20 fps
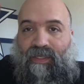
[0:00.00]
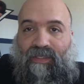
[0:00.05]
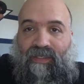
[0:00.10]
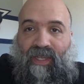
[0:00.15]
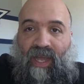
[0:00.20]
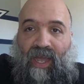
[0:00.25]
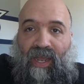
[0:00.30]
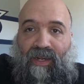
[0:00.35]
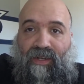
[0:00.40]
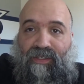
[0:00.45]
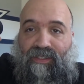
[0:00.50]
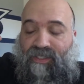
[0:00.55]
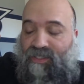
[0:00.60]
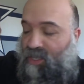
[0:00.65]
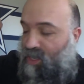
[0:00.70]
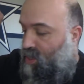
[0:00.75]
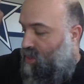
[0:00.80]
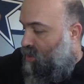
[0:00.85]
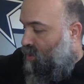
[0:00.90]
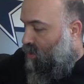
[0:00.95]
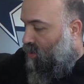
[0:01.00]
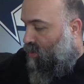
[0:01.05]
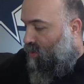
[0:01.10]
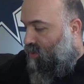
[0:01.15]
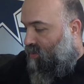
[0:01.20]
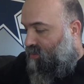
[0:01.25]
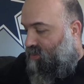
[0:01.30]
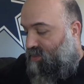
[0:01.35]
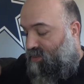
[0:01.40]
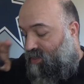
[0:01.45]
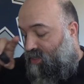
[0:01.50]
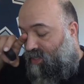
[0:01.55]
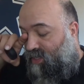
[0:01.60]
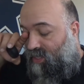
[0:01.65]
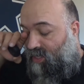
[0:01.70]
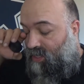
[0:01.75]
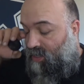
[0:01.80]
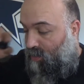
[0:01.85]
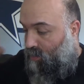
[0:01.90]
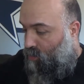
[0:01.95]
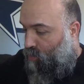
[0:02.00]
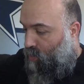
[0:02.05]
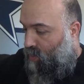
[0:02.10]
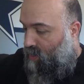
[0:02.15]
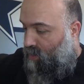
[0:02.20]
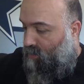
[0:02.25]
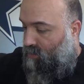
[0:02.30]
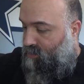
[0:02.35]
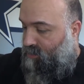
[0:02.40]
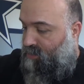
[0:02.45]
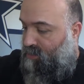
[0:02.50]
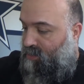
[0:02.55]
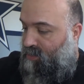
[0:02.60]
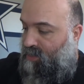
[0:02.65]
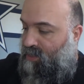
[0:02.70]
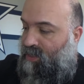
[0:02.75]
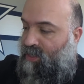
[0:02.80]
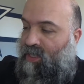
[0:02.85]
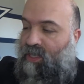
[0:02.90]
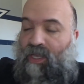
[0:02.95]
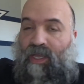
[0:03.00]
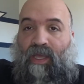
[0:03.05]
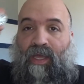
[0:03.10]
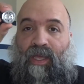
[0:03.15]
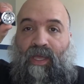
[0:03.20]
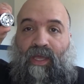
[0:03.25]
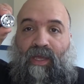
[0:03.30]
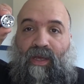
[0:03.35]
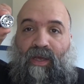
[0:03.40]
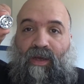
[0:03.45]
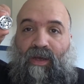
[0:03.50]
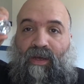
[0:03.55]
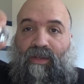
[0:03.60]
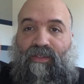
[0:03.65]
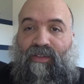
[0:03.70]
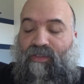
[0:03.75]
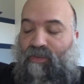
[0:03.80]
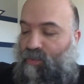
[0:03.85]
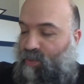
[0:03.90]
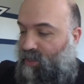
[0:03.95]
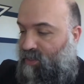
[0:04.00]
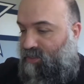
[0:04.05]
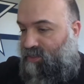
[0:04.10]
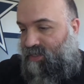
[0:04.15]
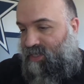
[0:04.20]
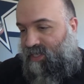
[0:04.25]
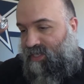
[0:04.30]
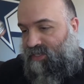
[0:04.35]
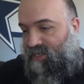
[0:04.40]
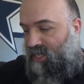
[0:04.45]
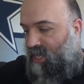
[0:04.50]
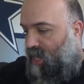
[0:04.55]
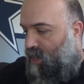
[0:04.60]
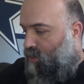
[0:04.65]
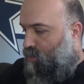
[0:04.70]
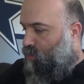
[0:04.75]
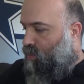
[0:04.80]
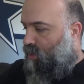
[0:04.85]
tires onto the wheels and see how it